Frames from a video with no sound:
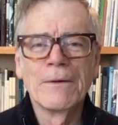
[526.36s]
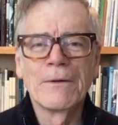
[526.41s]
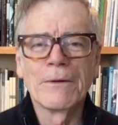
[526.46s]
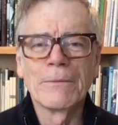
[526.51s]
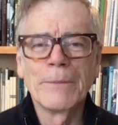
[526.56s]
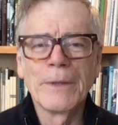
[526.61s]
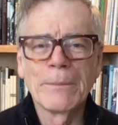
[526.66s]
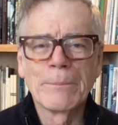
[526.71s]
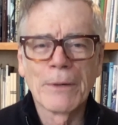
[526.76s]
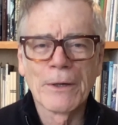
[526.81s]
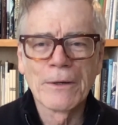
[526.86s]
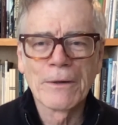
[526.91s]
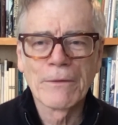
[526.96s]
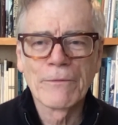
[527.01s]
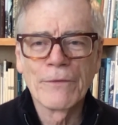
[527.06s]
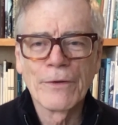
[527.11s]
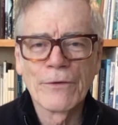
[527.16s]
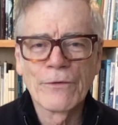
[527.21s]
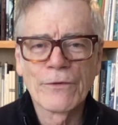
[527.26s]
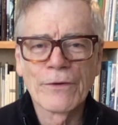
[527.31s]
be part
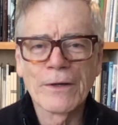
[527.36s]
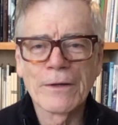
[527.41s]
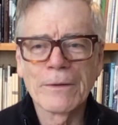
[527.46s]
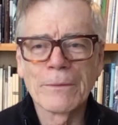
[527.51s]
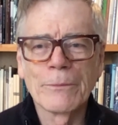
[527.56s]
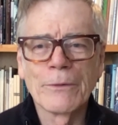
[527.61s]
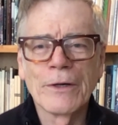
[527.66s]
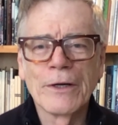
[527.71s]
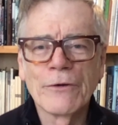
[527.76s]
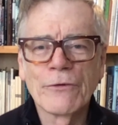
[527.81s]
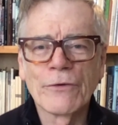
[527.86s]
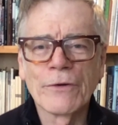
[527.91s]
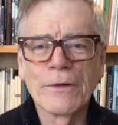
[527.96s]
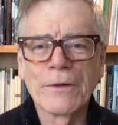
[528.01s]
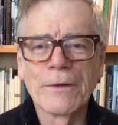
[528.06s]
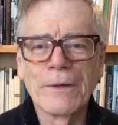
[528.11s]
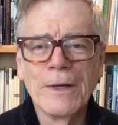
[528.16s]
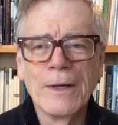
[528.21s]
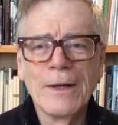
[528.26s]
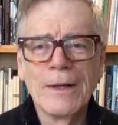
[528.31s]
of this
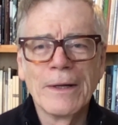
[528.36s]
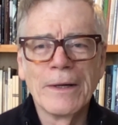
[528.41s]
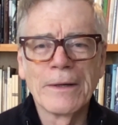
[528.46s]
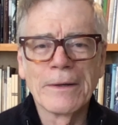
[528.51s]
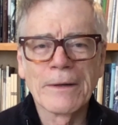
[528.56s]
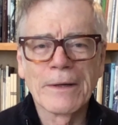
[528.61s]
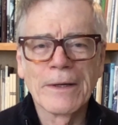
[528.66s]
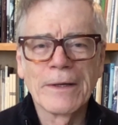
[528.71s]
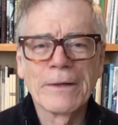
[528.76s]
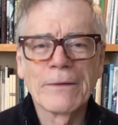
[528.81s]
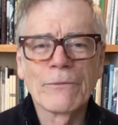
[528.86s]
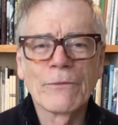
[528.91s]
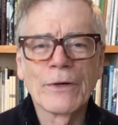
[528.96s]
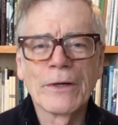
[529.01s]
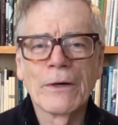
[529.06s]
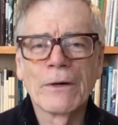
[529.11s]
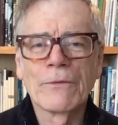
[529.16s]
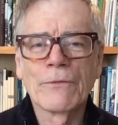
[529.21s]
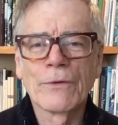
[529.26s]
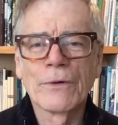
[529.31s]
celebration. And again, we
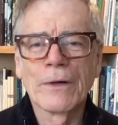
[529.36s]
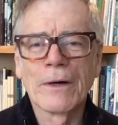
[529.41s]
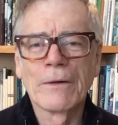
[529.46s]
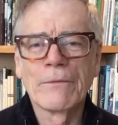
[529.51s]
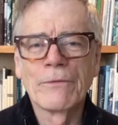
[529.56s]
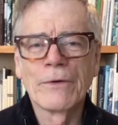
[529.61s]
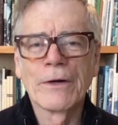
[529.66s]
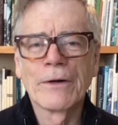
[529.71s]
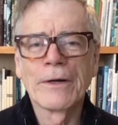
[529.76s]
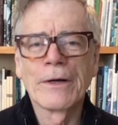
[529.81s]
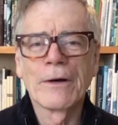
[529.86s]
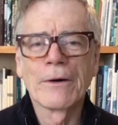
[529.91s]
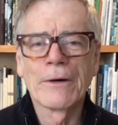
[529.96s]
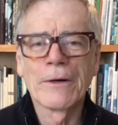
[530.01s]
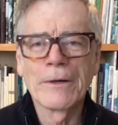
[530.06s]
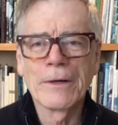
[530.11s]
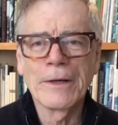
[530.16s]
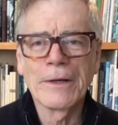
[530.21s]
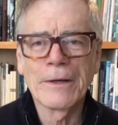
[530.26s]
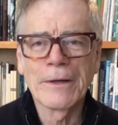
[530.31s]
offer our very
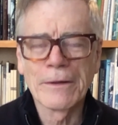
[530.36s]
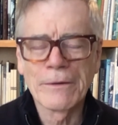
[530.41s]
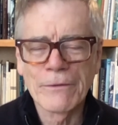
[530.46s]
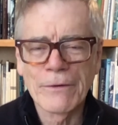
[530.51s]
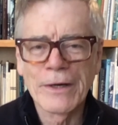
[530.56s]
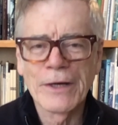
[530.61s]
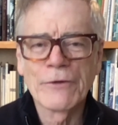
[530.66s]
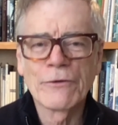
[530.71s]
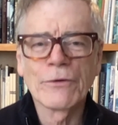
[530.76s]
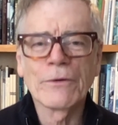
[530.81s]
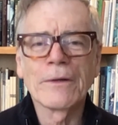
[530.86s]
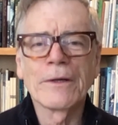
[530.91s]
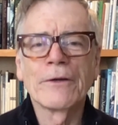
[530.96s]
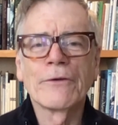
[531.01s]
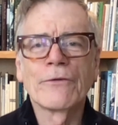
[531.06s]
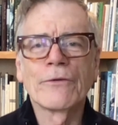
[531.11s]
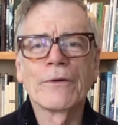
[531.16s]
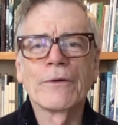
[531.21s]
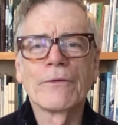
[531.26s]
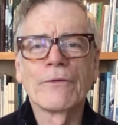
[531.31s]
hearty
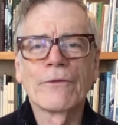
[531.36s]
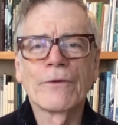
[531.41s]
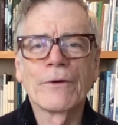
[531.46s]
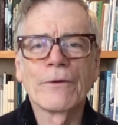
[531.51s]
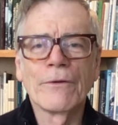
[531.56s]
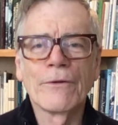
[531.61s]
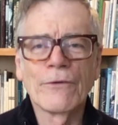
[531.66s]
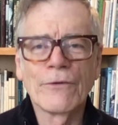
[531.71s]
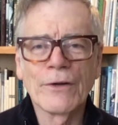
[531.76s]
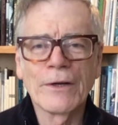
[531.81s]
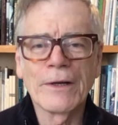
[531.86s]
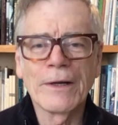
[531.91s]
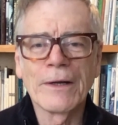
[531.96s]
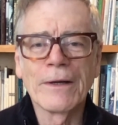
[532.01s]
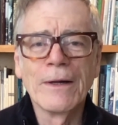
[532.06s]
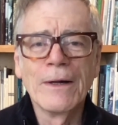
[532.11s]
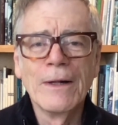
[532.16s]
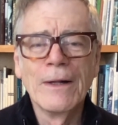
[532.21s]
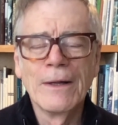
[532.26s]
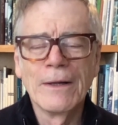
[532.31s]
congratulations to the city
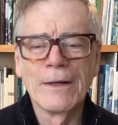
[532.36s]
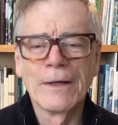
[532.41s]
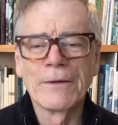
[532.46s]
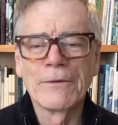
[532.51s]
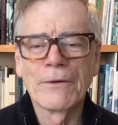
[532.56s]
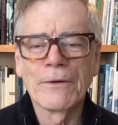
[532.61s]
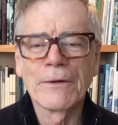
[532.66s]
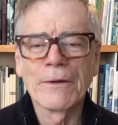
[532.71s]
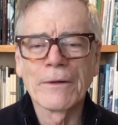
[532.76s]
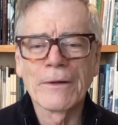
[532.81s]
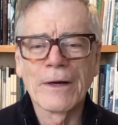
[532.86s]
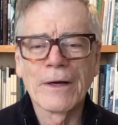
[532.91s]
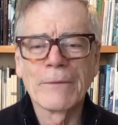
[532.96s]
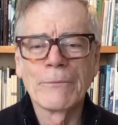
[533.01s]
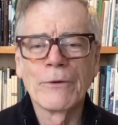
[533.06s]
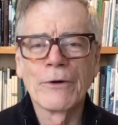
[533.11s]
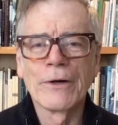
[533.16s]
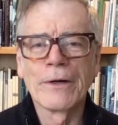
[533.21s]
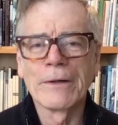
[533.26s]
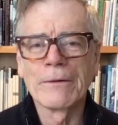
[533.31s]
and to the
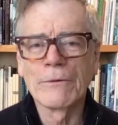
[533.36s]
library.